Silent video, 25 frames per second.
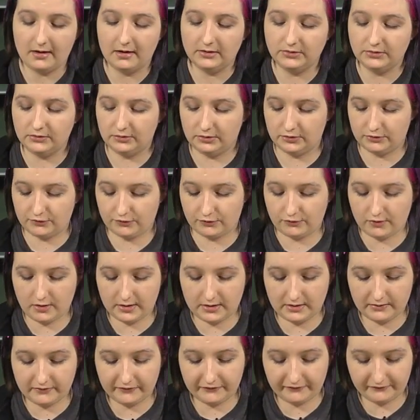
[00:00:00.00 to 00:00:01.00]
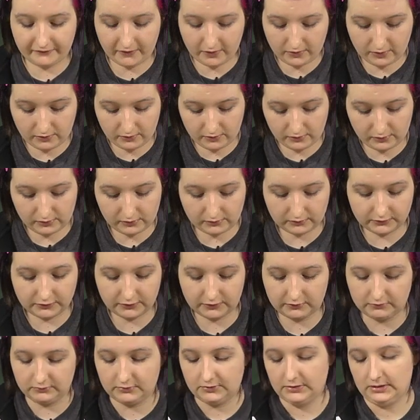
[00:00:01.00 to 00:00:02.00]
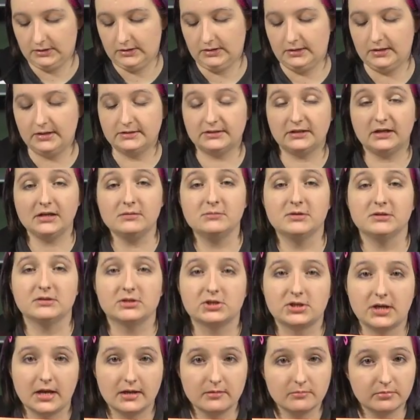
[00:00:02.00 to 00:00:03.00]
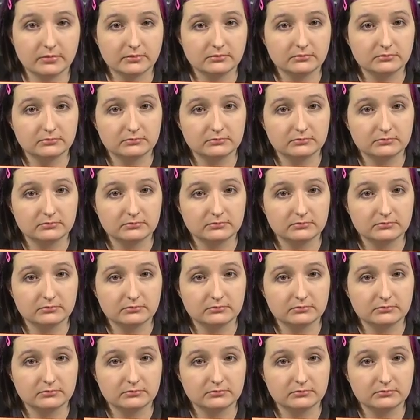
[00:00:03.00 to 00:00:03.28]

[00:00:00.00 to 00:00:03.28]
You could try and fold a diamond shape,